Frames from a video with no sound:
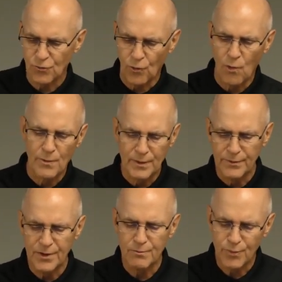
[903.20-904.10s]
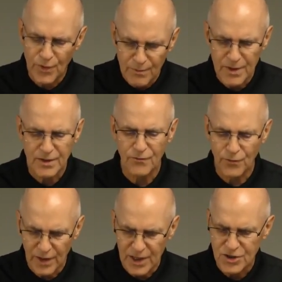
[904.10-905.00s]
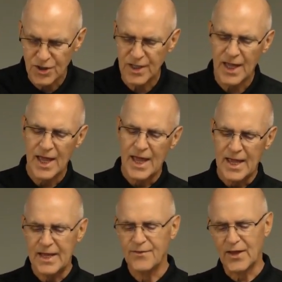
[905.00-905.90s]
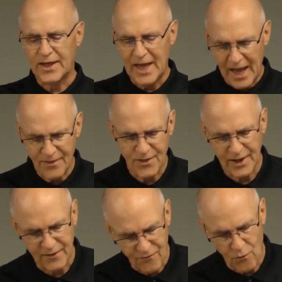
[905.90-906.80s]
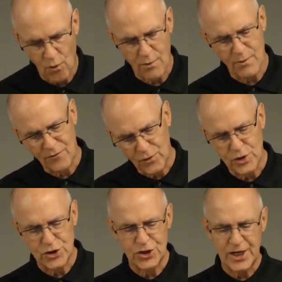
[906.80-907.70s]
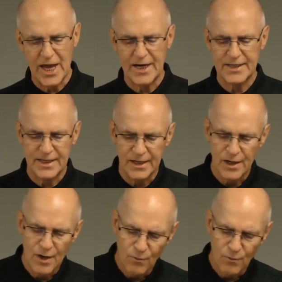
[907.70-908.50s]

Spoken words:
Roman primitive religion in the Catholic form of Christianity,